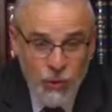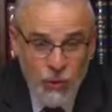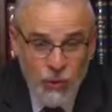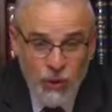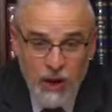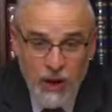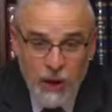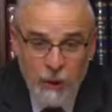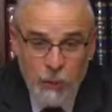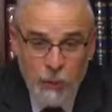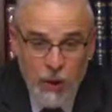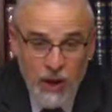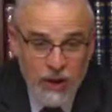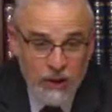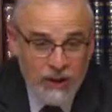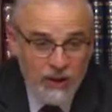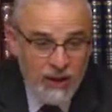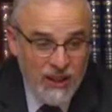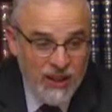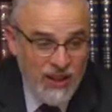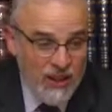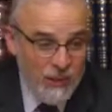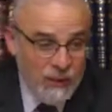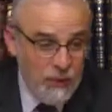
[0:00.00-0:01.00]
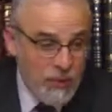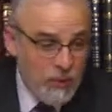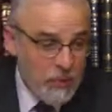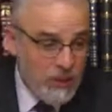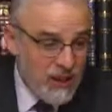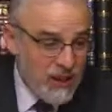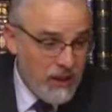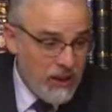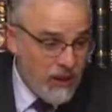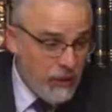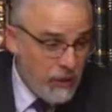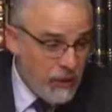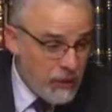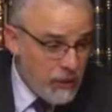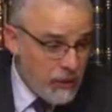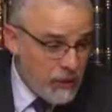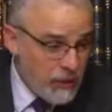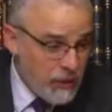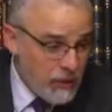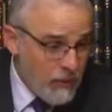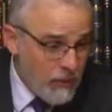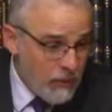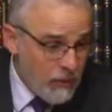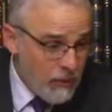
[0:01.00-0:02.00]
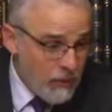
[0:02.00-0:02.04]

Would I want to give him a gift